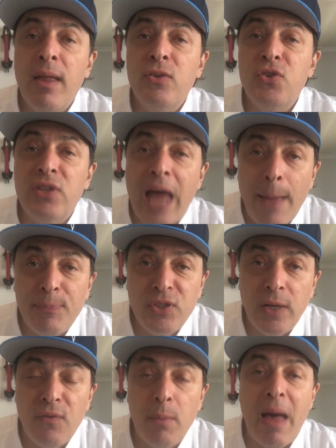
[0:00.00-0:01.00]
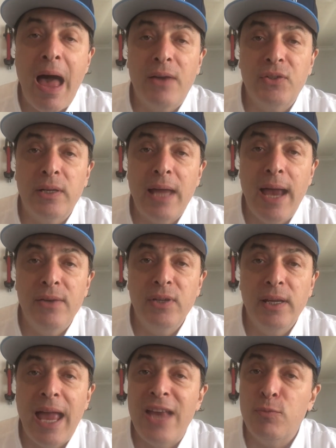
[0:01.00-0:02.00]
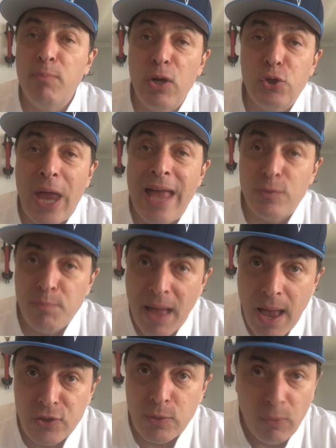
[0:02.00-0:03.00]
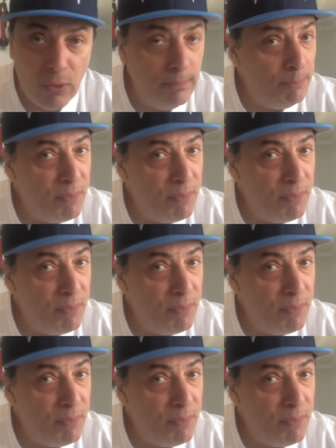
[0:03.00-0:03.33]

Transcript: stops it from oxidizing as much as possible.